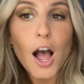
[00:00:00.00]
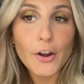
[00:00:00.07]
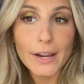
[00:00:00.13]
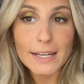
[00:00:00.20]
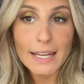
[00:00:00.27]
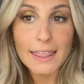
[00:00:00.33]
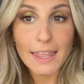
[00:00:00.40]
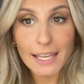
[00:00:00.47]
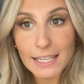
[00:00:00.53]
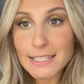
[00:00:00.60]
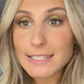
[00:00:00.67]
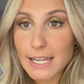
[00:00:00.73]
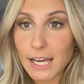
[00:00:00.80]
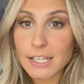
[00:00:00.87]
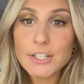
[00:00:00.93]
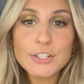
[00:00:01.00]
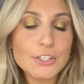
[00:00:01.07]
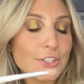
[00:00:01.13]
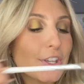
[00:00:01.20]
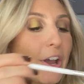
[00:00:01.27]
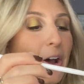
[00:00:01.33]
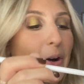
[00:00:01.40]
right, I think he's done.
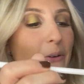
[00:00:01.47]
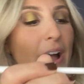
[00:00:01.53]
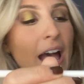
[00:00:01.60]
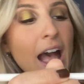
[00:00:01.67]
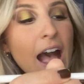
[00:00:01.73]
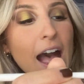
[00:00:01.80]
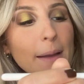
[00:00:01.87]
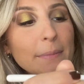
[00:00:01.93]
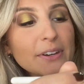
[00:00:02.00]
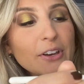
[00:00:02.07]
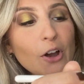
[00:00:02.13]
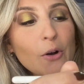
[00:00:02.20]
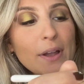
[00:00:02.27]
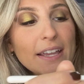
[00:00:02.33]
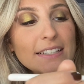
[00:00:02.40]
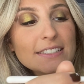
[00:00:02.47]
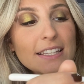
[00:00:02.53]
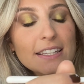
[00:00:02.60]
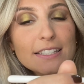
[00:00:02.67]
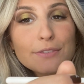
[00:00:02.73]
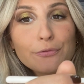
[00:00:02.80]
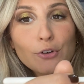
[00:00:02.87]
So I'm gonna go into
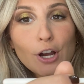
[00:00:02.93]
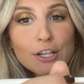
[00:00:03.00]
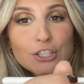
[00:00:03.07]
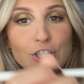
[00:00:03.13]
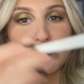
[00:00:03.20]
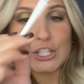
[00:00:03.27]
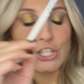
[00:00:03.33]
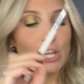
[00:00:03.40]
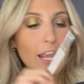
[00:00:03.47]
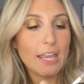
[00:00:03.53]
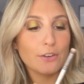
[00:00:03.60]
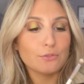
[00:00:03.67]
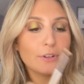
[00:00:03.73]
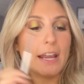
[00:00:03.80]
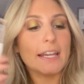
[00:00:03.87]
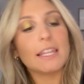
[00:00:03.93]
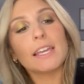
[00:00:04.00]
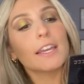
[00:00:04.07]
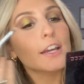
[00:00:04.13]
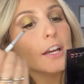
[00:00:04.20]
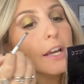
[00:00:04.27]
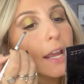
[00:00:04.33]
this frosty shade right
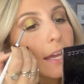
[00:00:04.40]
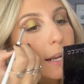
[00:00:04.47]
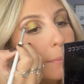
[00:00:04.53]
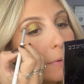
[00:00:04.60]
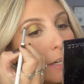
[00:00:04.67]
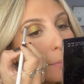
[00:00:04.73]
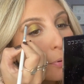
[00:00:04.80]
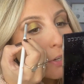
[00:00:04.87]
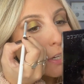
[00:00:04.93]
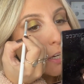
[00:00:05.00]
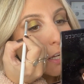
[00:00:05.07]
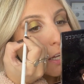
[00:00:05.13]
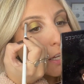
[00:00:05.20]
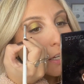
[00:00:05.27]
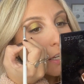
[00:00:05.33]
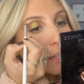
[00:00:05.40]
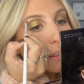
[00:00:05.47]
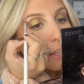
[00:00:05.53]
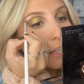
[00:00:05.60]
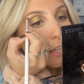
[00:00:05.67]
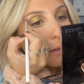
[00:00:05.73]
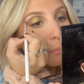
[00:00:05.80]
here, and I'm gonna put it on
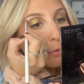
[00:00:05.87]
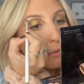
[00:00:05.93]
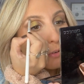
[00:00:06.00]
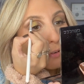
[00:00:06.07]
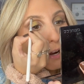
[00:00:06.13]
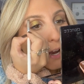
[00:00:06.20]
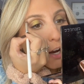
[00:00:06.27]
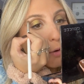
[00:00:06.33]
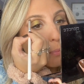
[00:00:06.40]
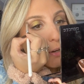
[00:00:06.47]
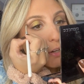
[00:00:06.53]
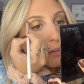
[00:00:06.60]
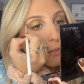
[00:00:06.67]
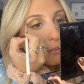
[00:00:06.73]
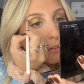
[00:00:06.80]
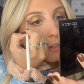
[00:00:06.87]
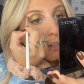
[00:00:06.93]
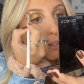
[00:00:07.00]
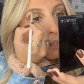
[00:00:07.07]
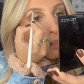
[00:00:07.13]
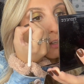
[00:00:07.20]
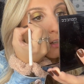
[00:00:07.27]
the brow bone.
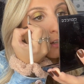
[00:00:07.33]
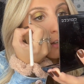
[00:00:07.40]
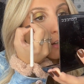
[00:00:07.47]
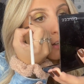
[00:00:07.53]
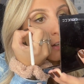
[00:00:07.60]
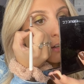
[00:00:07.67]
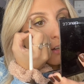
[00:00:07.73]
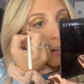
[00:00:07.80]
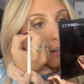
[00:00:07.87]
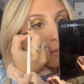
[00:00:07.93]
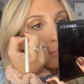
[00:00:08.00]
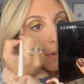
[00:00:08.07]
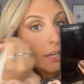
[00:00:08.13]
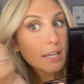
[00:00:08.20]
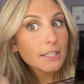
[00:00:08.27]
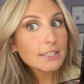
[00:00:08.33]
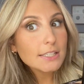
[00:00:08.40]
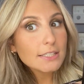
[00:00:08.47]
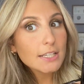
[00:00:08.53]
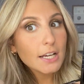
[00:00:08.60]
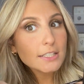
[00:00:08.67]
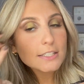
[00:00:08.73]
Oh, I guess
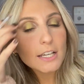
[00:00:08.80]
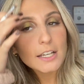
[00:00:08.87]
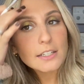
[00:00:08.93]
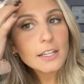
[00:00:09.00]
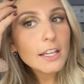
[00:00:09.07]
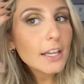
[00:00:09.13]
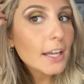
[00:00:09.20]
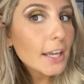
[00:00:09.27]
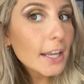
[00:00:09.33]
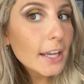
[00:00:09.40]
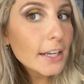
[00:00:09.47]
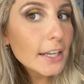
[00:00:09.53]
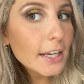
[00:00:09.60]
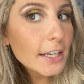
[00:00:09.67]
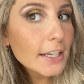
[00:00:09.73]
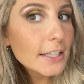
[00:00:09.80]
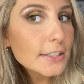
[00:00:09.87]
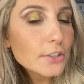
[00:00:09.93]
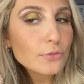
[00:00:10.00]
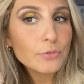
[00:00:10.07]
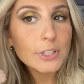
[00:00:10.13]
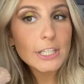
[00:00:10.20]
he's not done. And it is
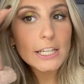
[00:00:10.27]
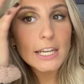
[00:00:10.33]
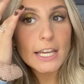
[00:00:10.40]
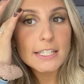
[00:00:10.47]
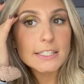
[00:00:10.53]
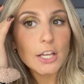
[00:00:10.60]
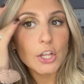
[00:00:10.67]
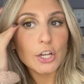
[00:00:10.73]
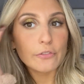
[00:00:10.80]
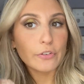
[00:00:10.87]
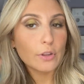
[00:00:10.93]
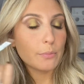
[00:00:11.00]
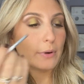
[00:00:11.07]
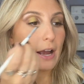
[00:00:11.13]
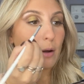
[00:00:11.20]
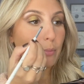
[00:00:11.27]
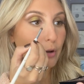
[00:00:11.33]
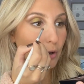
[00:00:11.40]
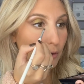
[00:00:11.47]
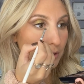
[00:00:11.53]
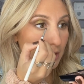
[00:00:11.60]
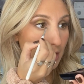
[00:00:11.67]
a really nice color for the brow bone,